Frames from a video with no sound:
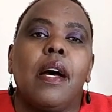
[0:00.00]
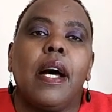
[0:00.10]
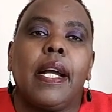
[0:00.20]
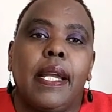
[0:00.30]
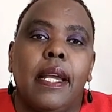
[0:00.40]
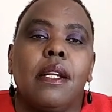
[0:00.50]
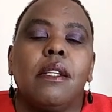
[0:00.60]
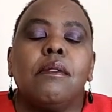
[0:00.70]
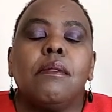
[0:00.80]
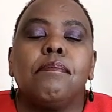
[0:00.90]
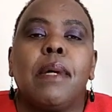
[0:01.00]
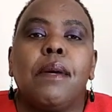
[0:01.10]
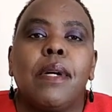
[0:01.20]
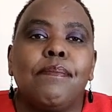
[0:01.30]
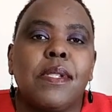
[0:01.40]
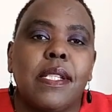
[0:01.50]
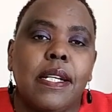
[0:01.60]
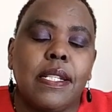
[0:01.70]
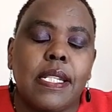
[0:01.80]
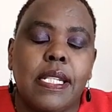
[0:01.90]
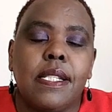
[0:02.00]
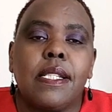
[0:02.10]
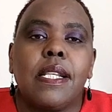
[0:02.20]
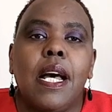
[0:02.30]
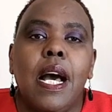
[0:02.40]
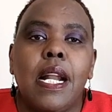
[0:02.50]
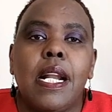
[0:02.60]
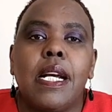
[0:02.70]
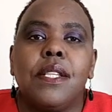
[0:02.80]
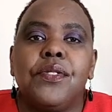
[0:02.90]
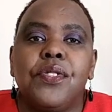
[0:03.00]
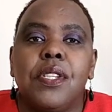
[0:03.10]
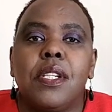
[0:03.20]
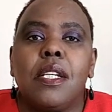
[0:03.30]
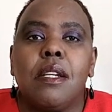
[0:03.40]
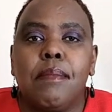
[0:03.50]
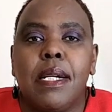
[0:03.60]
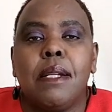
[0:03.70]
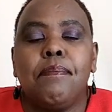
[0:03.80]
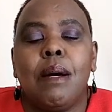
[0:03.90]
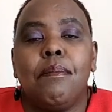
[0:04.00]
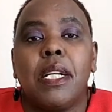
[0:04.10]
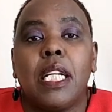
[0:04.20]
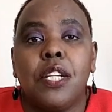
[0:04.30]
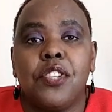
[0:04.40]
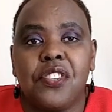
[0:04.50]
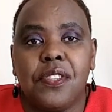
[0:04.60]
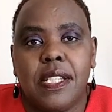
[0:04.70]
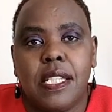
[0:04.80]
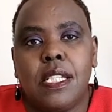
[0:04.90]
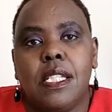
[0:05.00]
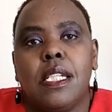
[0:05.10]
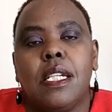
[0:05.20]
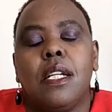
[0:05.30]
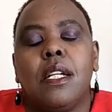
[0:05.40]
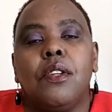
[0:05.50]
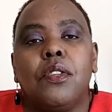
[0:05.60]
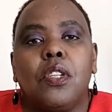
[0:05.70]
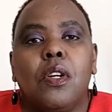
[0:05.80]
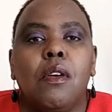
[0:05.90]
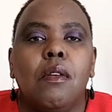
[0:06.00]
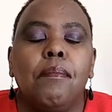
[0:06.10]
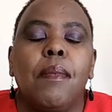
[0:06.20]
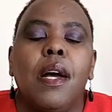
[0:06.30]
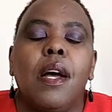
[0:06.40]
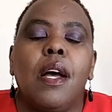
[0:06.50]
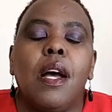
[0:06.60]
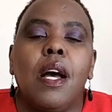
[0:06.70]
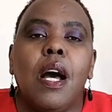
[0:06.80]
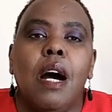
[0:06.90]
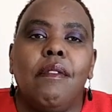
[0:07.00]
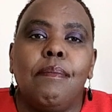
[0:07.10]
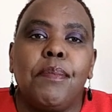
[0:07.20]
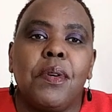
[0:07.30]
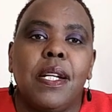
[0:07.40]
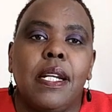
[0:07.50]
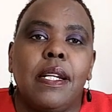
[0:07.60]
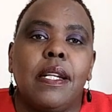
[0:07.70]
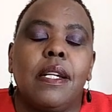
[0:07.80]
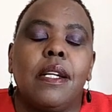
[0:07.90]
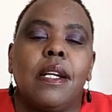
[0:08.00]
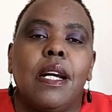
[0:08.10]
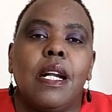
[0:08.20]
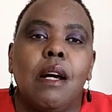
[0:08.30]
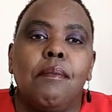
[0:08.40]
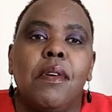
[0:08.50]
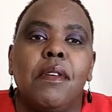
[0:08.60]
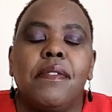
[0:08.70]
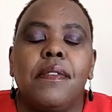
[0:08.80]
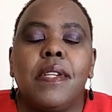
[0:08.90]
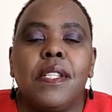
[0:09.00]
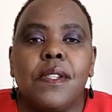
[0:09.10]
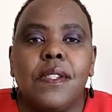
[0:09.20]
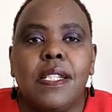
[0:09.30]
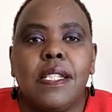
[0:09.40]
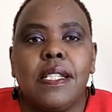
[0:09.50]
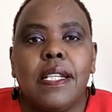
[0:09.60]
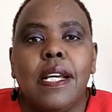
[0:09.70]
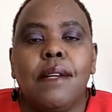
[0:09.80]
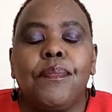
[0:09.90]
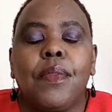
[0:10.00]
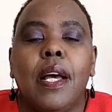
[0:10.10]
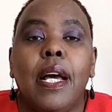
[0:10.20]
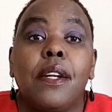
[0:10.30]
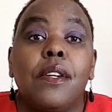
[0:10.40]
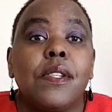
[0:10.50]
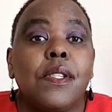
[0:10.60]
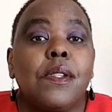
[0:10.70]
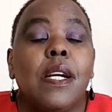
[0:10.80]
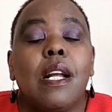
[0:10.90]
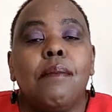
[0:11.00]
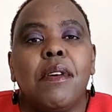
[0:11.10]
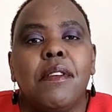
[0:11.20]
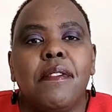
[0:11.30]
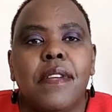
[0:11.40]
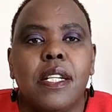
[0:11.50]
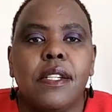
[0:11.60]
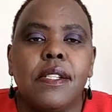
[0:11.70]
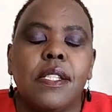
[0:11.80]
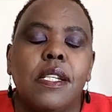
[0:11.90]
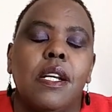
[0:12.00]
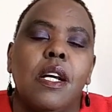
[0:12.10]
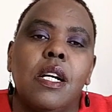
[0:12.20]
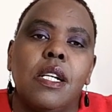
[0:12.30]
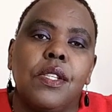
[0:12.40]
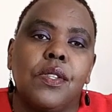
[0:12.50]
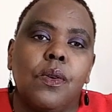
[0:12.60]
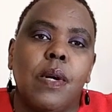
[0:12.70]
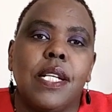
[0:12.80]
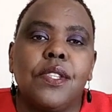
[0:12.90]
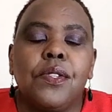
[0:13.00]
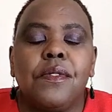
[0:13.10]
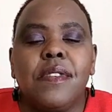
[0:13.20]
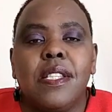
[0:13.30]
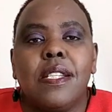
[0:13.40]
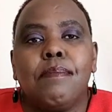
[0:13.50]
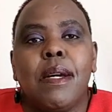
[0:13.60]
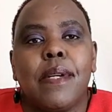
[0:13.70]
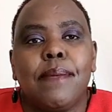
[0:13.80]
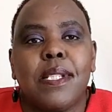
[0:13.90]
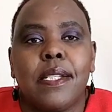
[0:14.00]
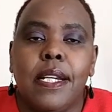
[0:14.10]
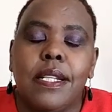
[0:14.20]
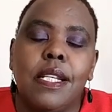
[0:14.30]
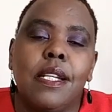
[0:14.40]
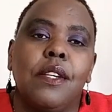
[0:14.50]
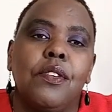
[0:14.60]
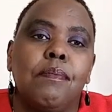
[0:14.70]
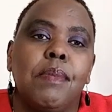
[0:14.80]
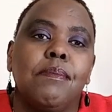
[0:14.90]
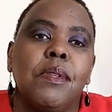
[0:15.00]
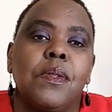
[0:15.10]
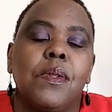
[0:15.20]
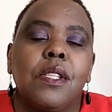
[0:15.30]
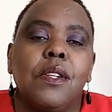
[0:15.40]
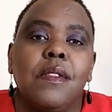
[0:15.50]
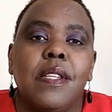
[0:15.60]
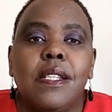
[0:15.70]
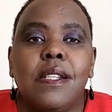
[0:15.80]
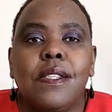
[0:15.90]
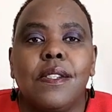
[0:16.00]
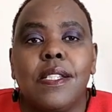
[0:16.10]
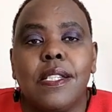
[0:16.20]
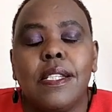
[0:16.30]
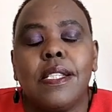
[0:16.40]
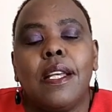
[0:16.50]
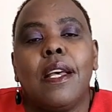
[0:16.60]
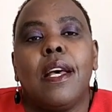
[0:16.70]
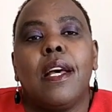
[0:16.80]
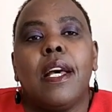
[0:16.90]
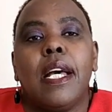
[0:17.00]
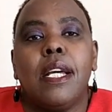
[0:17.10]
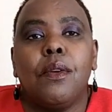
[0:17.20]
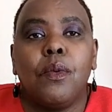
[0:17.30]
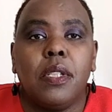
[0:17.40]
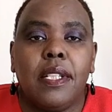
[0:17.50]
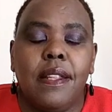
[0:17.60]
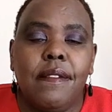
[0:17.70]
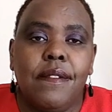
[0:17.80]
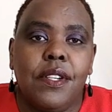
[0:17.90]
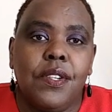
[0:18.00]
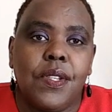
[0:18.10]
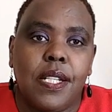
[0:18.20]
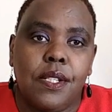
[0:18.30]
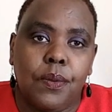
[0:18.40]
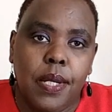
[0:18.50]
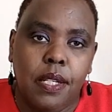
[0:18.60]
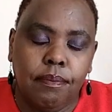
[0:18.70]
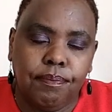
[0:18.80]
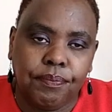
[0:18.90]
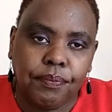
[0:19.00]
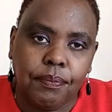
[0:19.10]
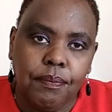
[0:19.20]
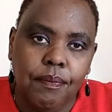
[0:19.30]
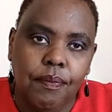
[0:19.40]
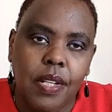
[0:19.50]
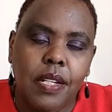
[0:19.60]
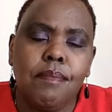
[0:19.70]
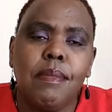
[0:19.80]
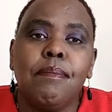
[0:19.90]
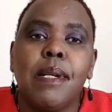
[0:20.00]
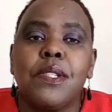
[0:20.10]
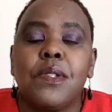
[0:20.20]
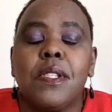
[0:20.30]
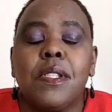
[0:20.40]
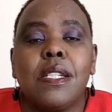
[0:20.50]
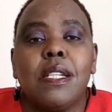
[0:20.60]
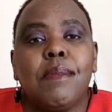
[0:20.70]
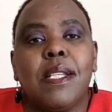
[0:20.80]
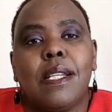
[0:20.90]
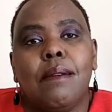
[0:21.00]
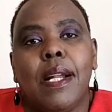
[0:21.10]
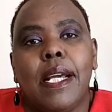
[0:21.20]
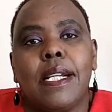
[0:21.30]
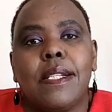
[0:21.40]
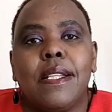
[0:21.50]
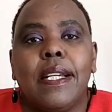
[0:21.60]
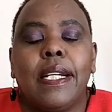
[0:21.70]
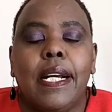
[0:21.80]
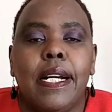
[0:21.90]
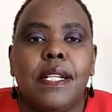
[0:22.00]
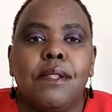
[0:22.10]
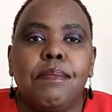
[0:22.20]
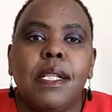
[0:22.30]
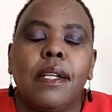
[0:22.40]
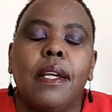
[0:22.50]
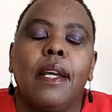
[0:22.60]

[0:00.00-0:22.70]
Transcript: Again, my website is annagkemanipublications.com. I've uploaded a number of resources there and also a number of videos. So once you visit my website, you'll be able to see all these resources and watch the videos as well. Remember as well to give me some likes, they encourage me.